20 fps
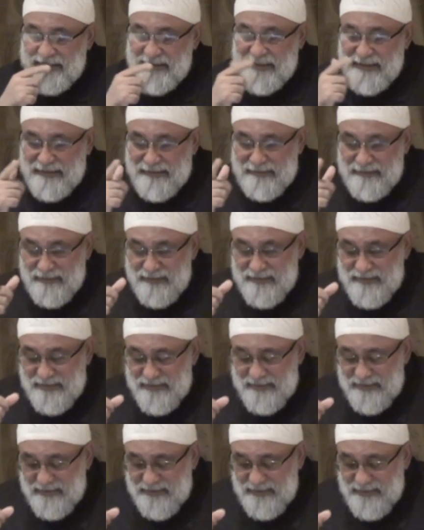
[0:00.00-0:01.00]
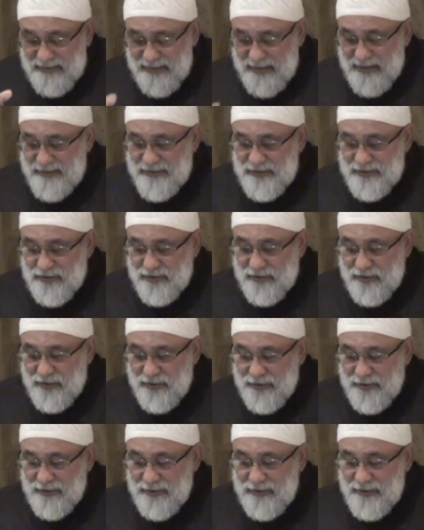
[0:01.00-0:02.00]
And this
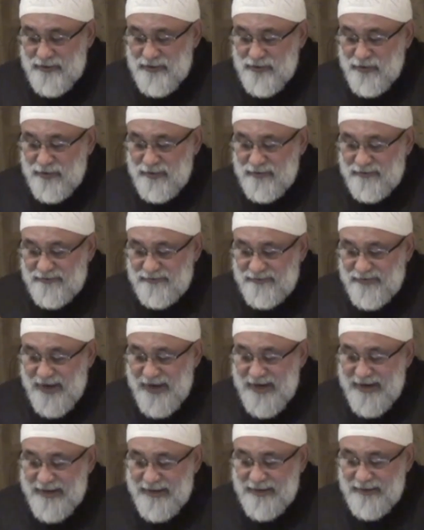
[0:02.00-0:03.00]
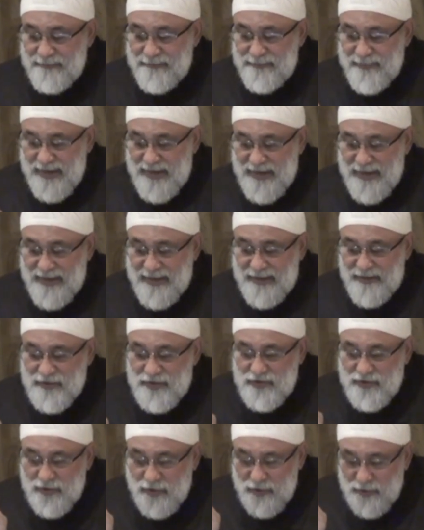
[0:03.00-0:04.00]
asteroid is going to fly by
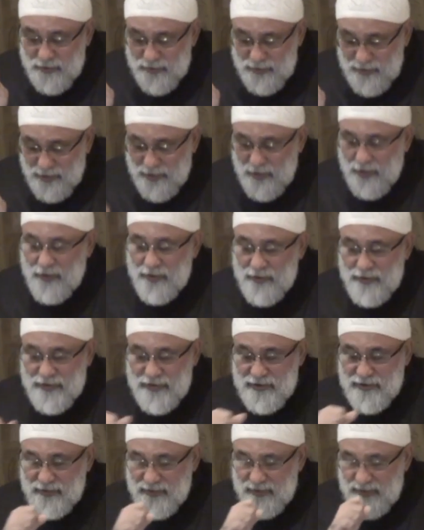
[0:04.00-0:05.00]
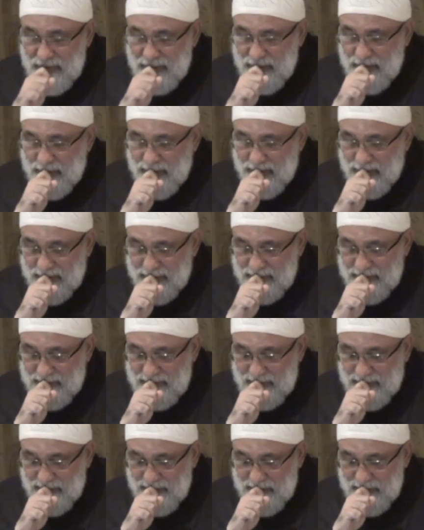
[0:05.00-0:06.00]
so close to the Earth